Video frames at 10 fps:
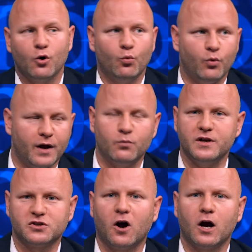when
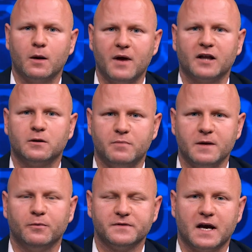we talk about the
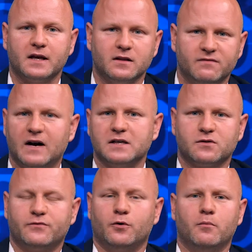people taking the
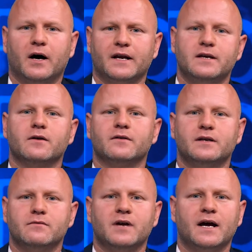fossil fuel money here in
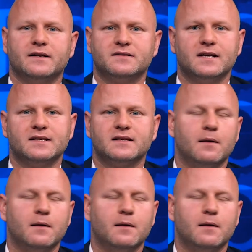the United States,